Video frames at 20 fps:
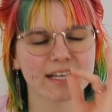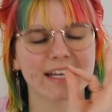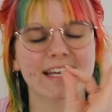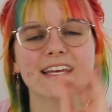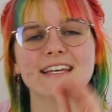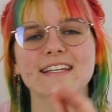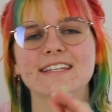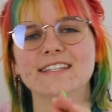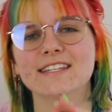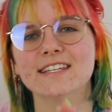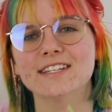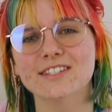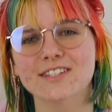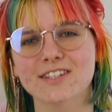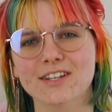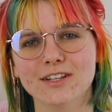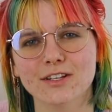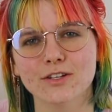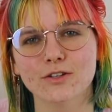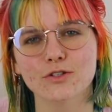is the
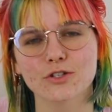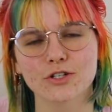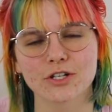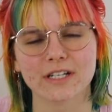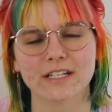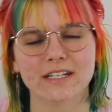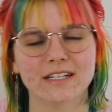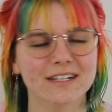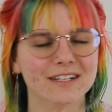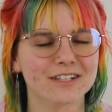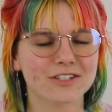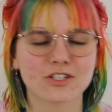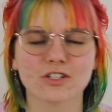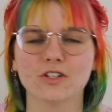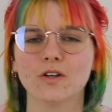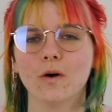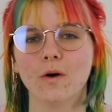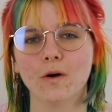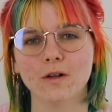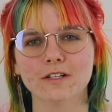solution
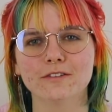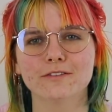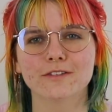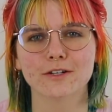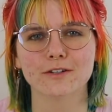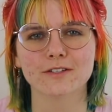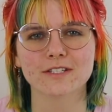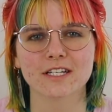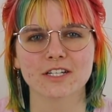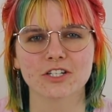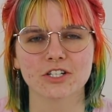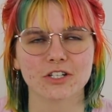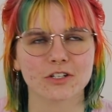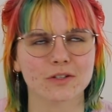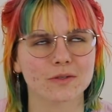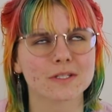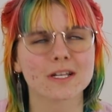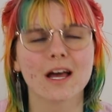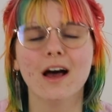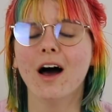to all of those
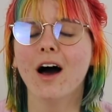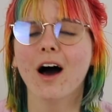issues.